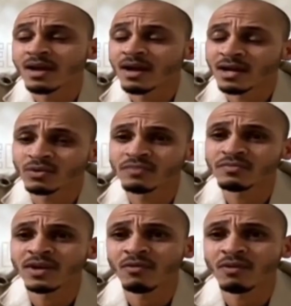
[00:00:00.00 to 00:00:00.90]
And hopefully
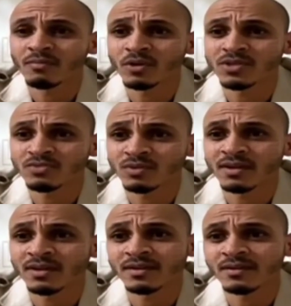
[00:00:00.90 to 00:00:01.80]
our boys
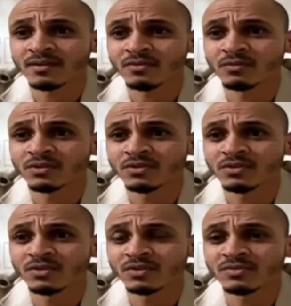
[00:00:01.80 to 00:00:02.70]
will, you
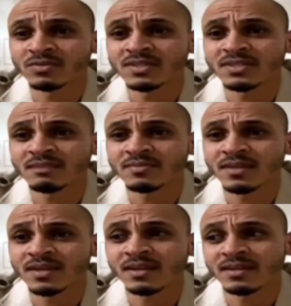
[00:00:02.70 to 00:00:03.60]
know, do the same
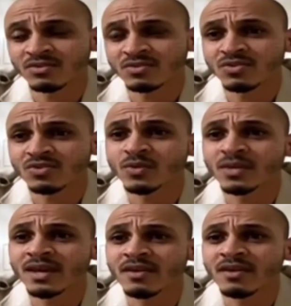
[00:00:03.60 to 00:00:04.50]
thing and use those weak
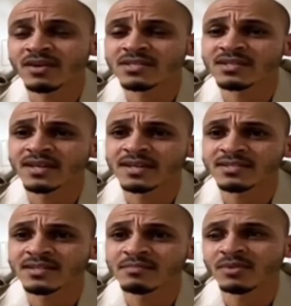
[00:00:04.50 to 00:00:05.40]
areas in their
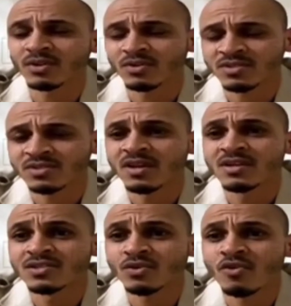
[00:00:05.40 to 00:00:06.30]
team, because
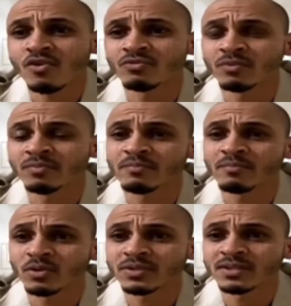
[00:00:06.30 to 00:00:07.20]
scoring will be
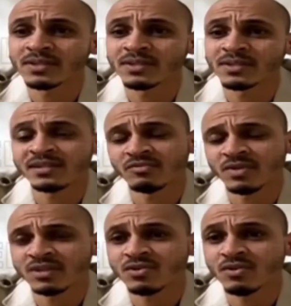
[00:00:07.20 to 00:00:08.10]
important. And if we can
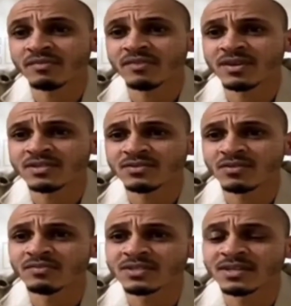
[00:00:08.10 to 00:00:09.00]
score first,
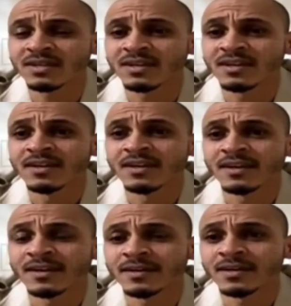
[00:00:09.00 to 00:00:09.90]
obviously,
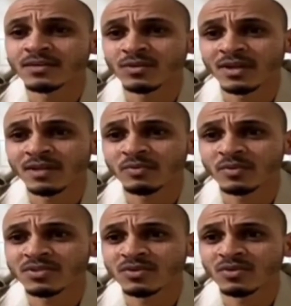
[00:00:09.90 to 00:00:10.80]
it will help us,
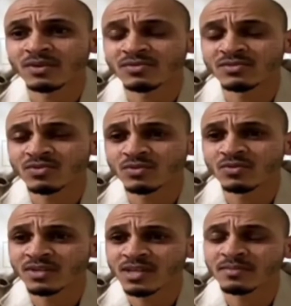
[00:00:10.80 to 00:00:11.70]
you know, to
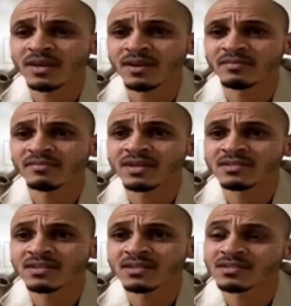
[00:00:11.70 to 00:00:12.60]
keep their fans
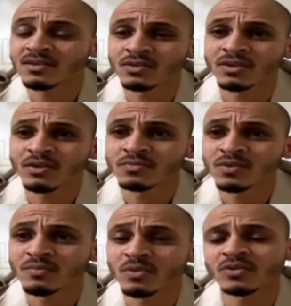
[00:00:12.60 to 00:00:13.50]
and all the home
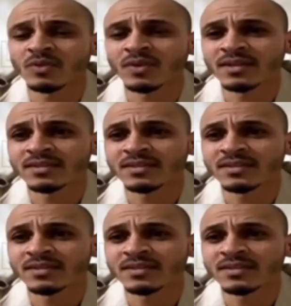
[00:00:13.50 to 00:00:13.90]
support quiet.